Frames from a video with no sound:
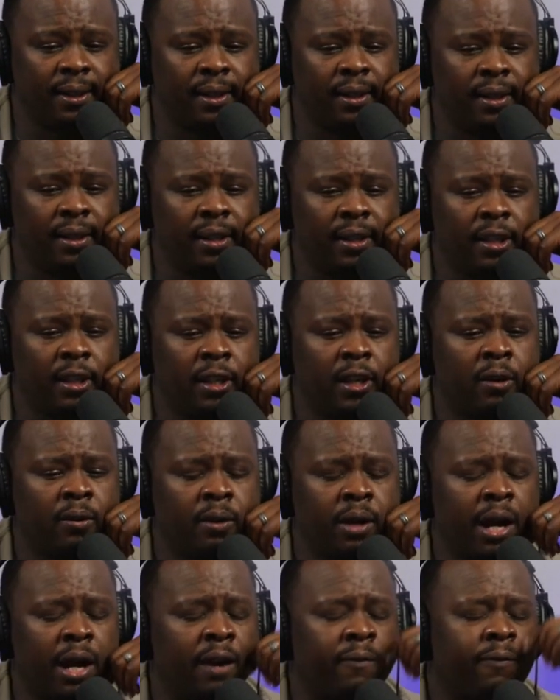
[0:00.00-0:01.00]
Young
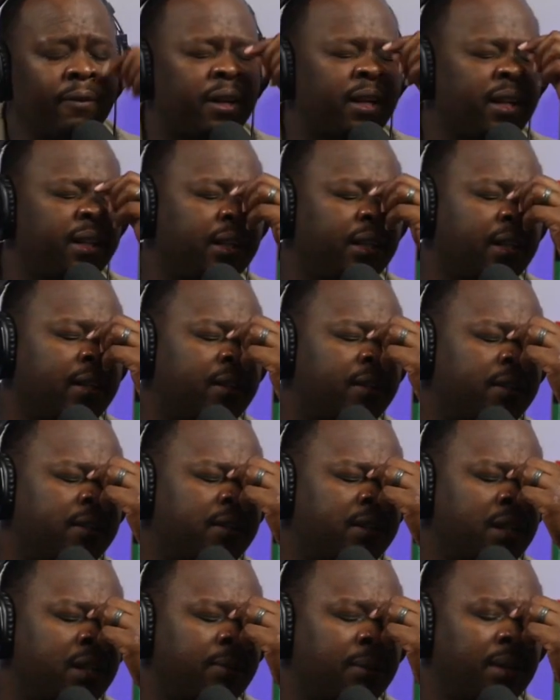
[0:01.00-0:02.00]
African
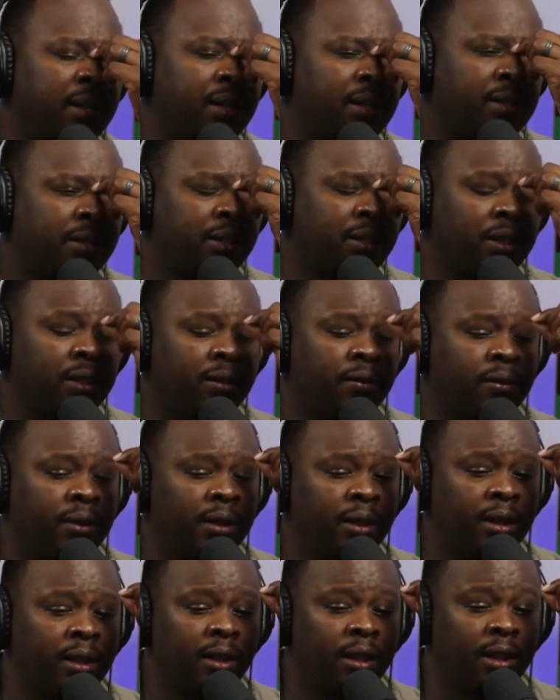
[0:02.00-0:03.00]
Leadership Initiative.
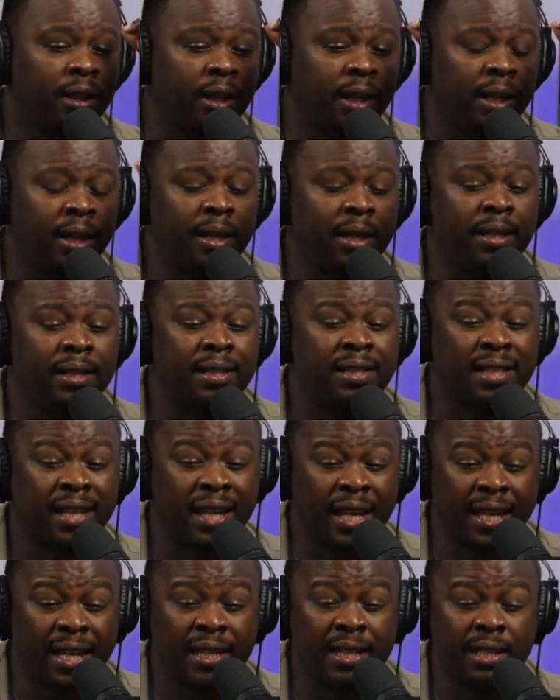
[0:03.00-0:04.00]
It is
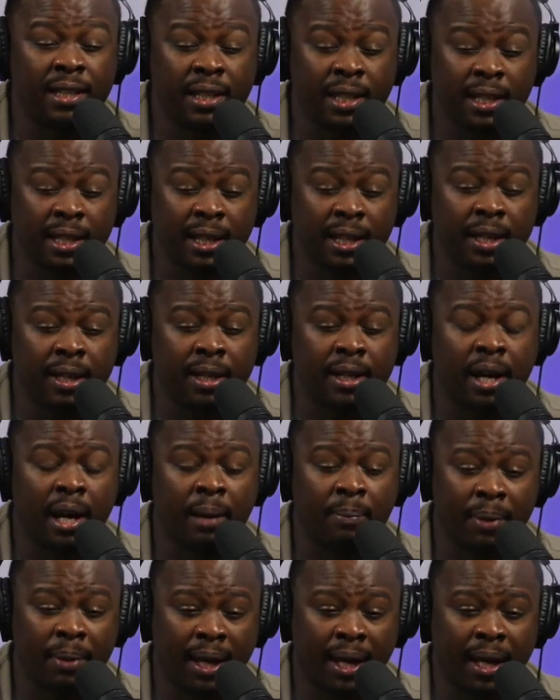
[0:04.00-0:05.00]
indeed a
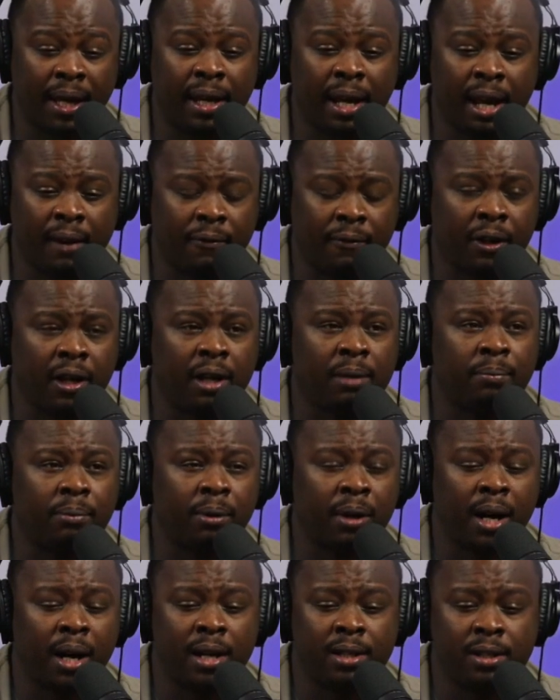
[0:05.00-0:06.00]
Pan-African
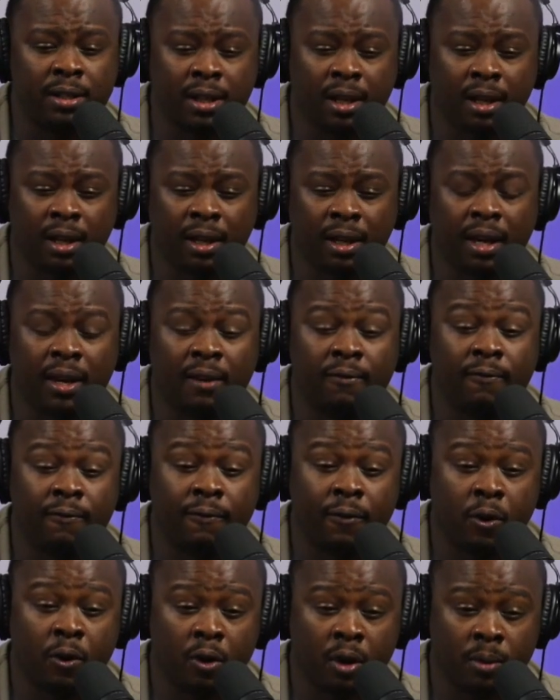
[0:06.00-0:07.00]
project in
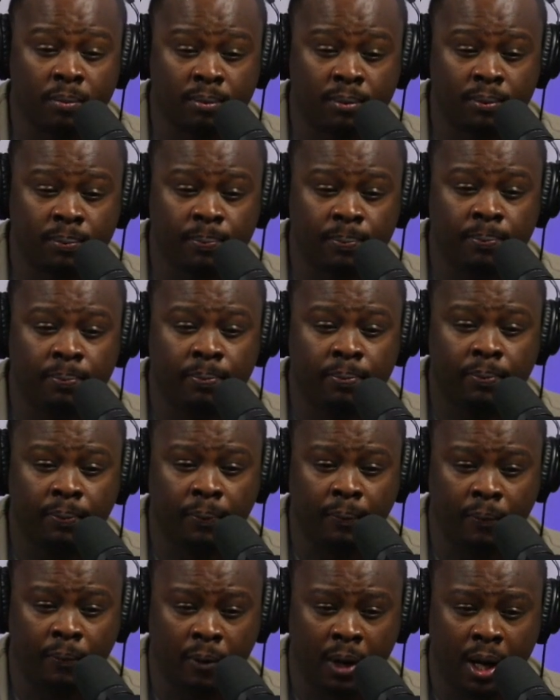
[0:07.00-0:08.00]
form,
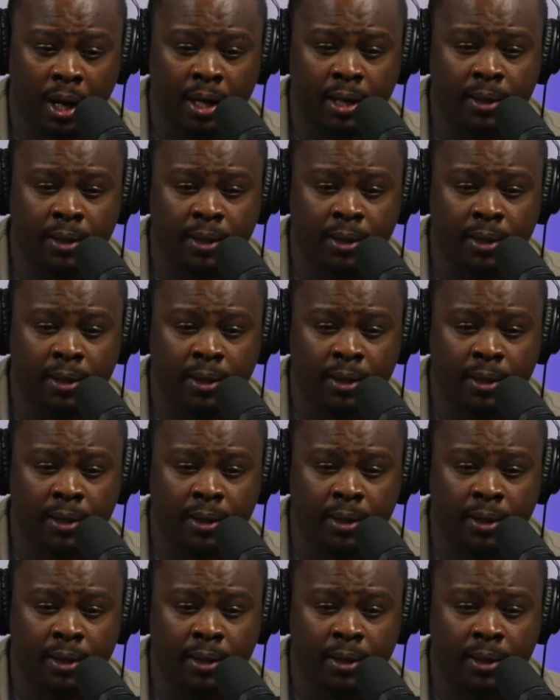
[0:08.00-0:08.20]
right?